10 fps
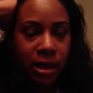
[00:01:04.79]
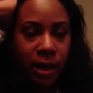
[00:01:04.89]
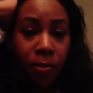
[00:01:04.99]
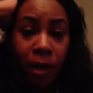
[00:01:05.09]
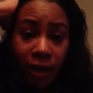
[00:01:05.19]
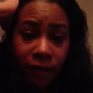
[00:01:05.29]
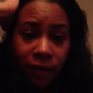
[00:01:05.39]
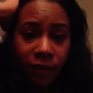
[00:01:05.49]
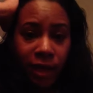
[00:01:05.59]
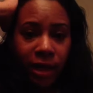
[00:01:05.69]
a private
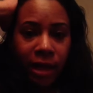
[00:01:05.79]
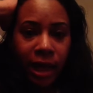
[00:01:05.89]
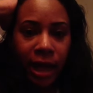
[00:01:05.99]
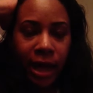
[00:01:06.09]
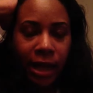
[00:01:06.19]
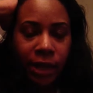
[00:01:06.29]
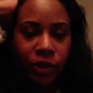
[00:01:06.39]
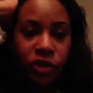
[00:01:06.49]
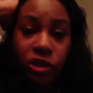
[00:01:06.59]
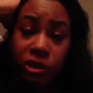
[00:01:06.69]
event and it
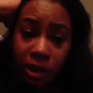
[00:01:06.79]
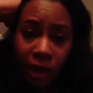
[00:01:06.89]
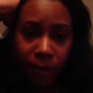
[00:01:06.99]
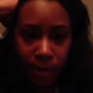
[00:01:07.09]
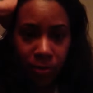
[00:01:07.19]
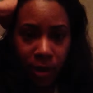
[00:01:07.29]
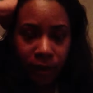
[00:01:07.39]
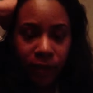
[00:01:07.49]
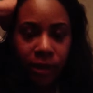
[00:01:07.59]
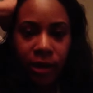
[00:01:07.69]
shouldn't have been
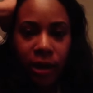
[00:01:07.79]
private.